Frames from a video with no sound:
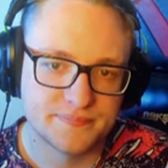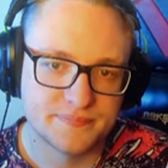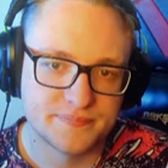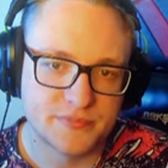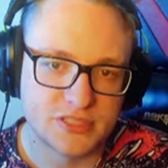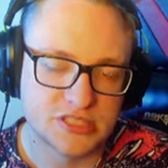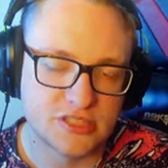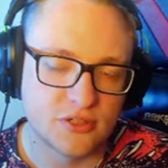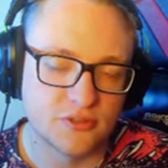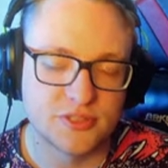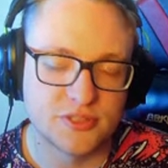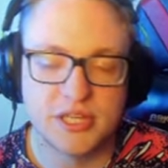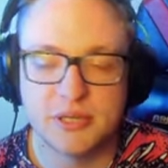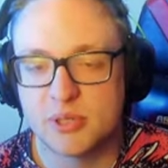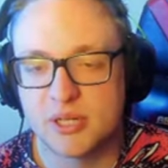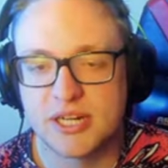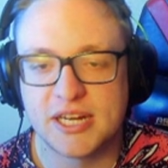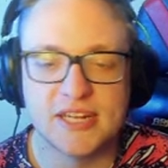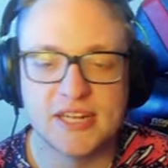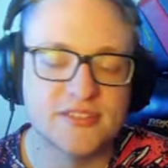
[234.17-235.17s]
So they
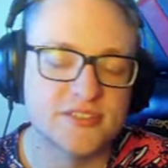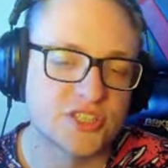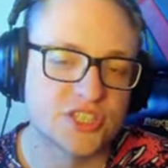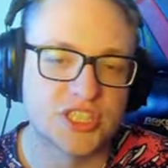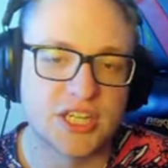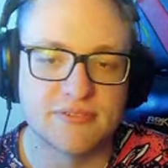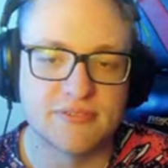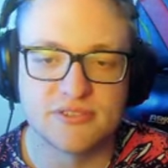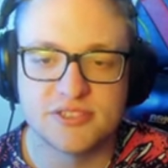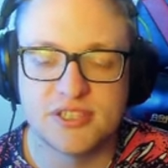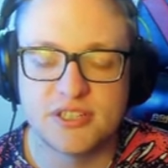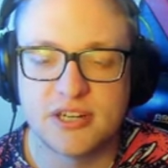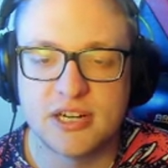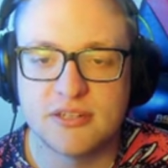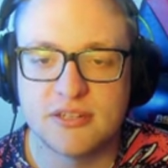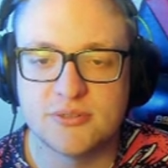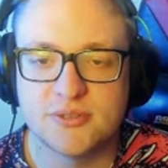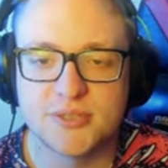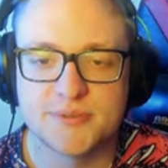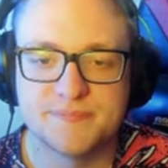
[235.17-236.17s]
were kind of shuffling
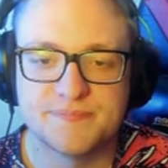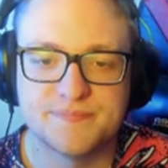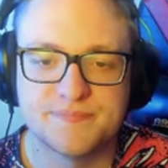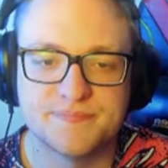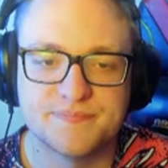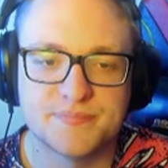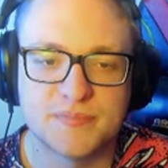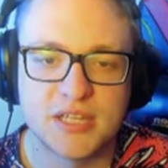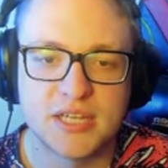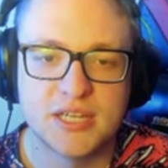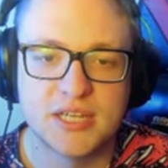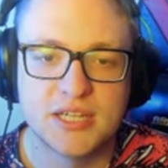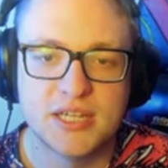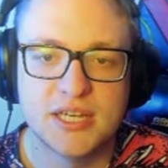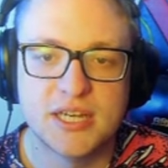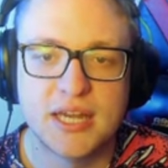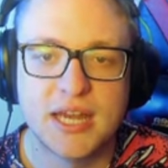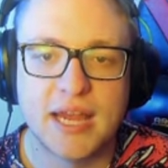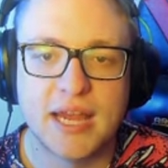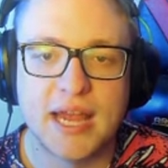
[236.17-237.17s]
around.
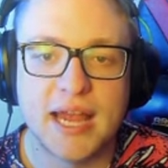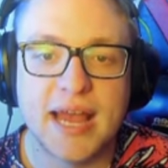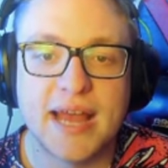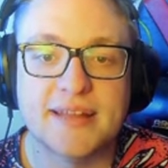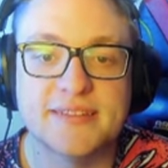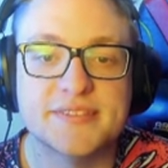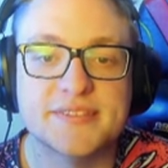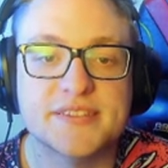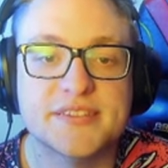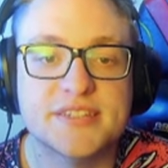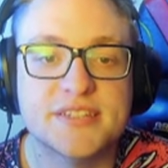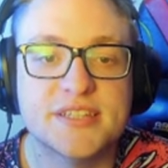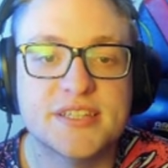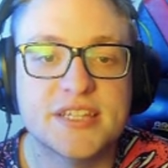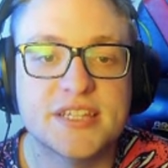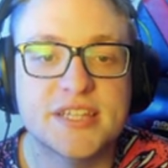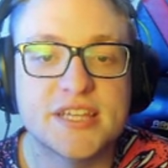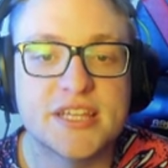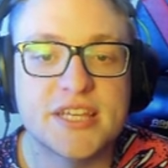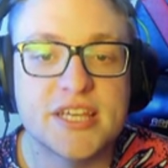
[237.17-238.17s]
And
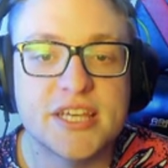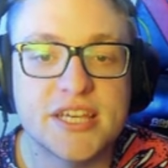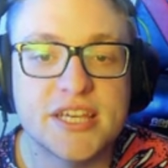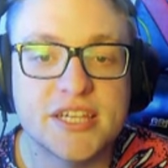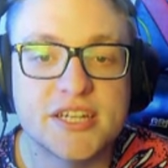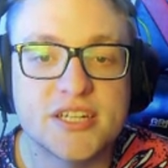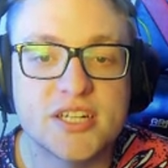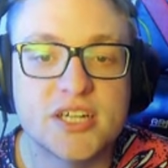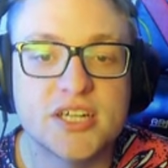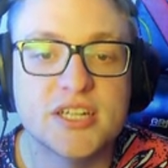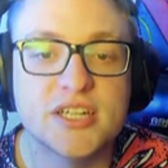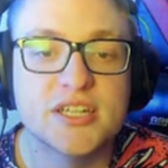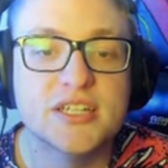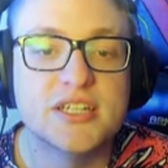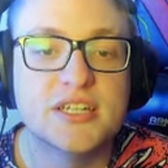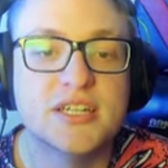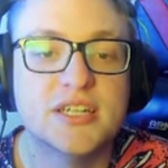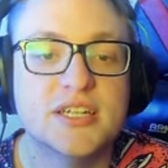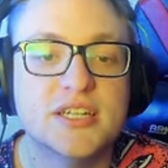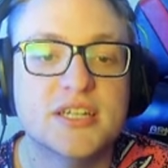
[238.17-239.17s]
here,
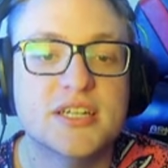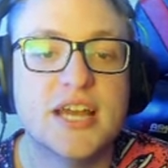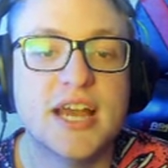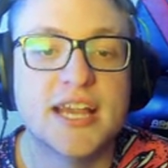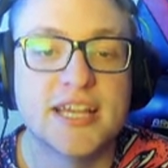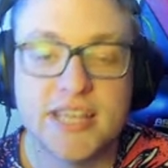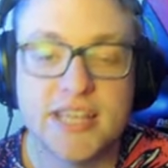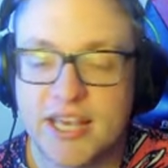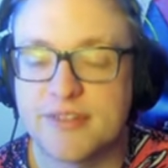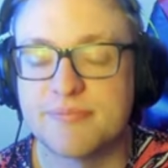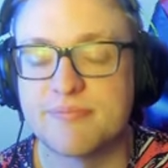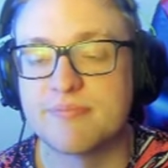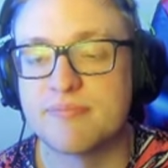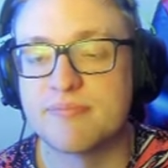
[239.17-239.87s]
again,